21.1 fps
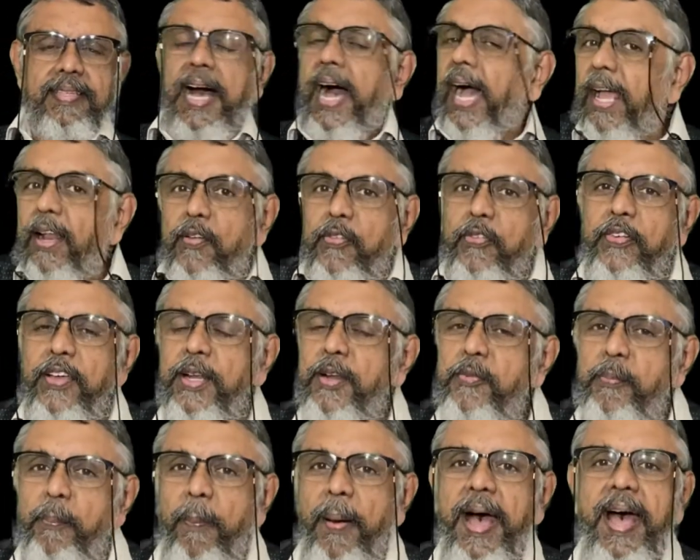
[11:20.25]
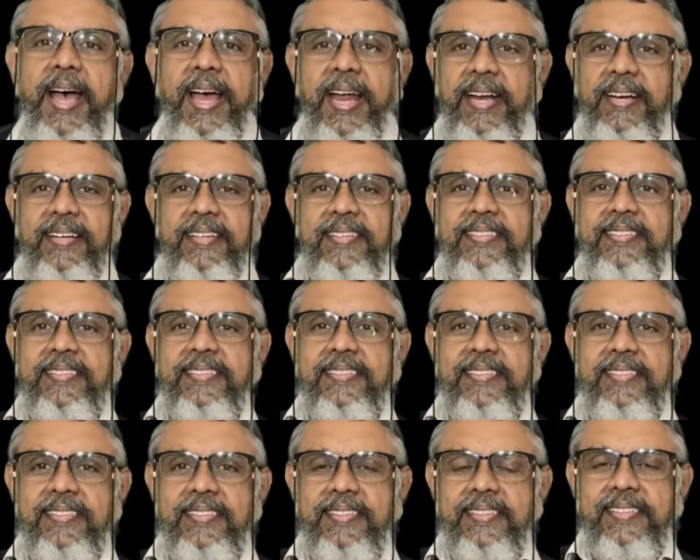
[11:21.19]
I feel bad.
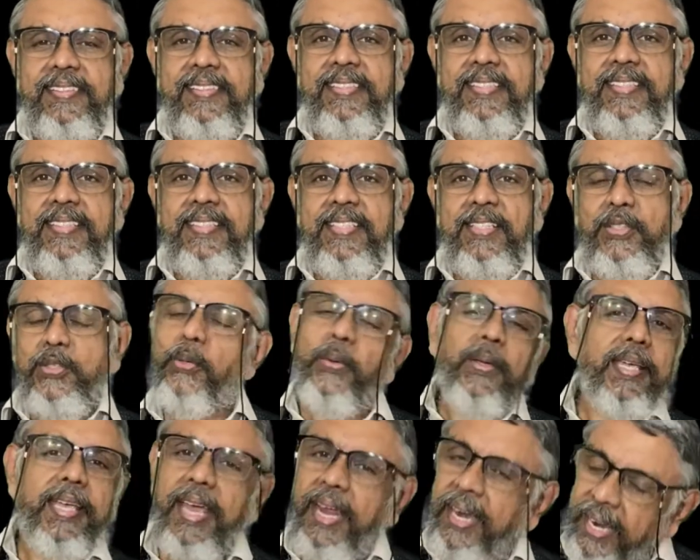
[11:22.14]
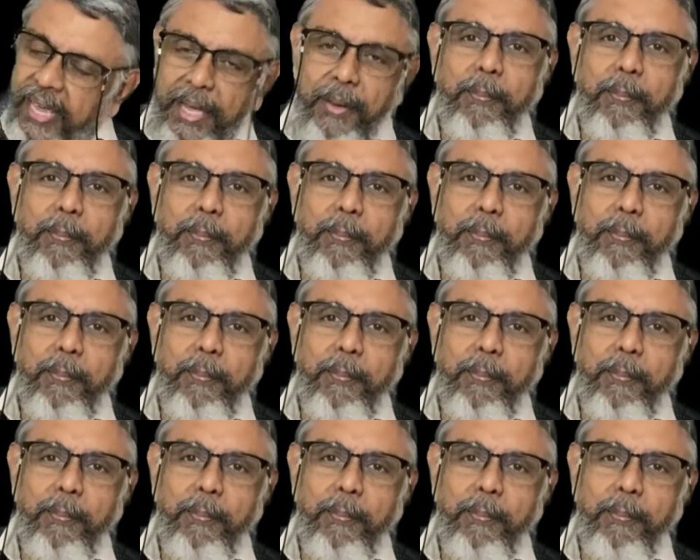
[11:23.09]
So can